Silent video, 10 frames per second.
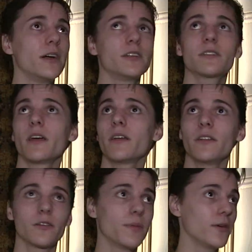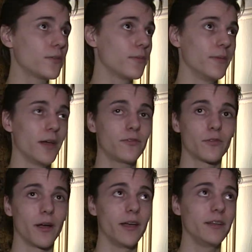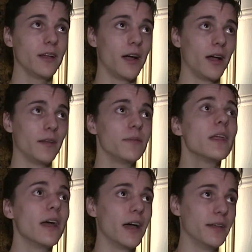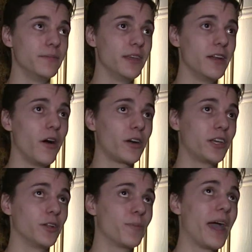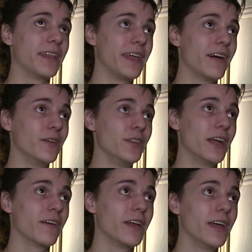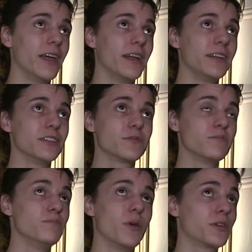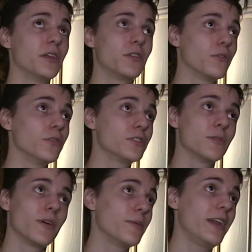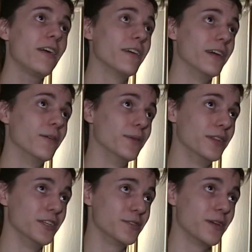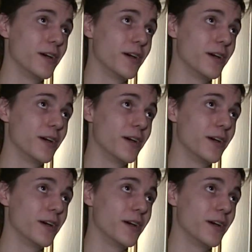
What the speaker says: I just kind of looked both left, right, did an ocular pat down of the area, and I just booked it through a suburban area with this